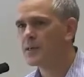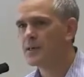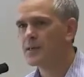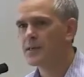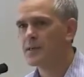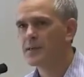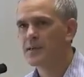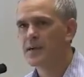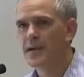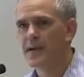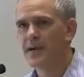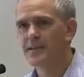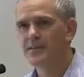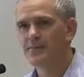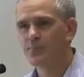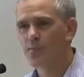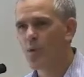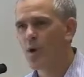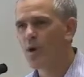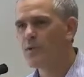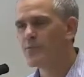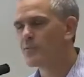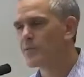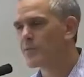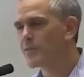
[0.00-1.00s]
and
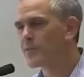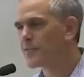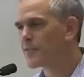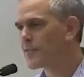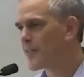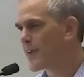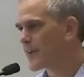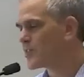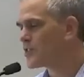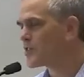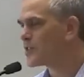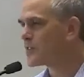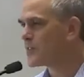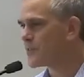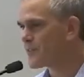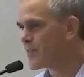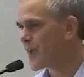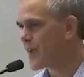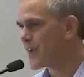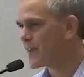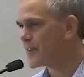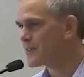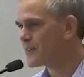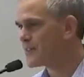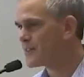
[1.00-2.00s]
one reflection of
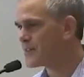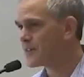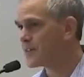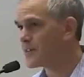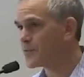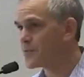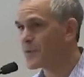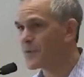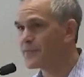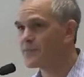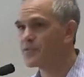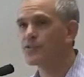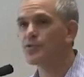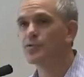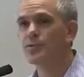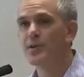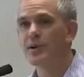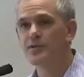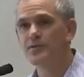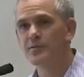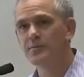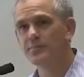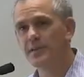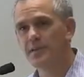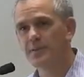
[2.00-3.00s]
that is, we have
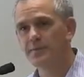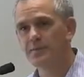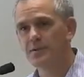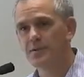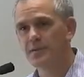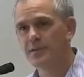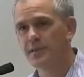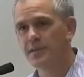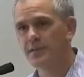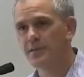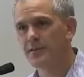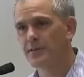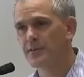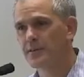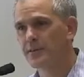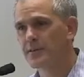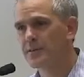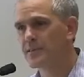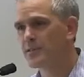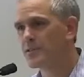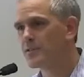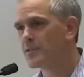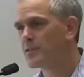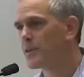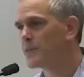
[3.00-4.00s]
200 people here
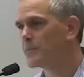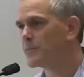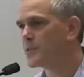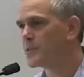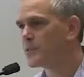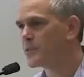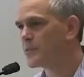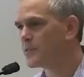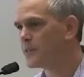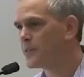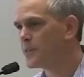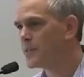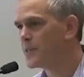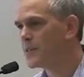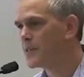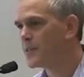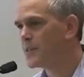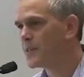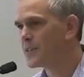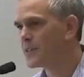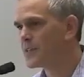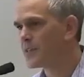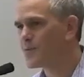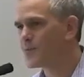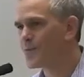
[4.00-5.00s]
at UW
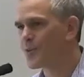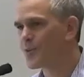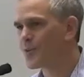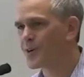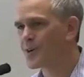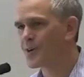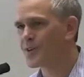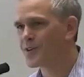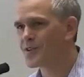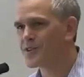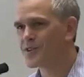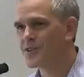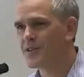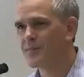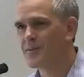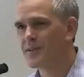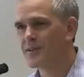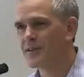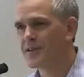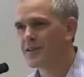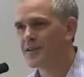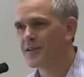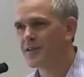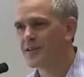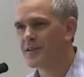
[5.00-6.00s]
that work on the
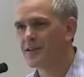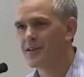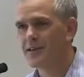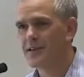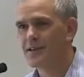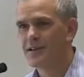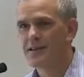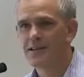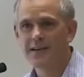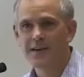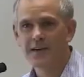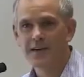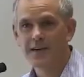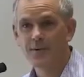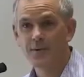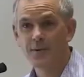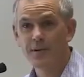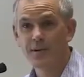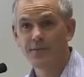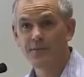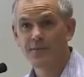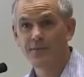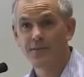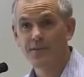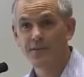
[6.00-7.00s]
GBD, and we
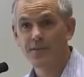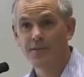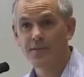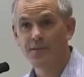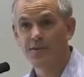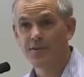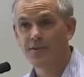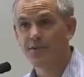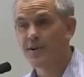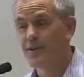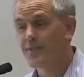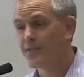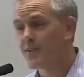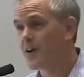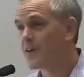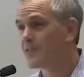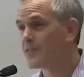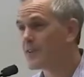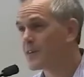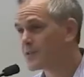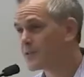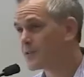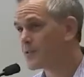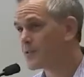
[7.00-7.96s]
have 3,500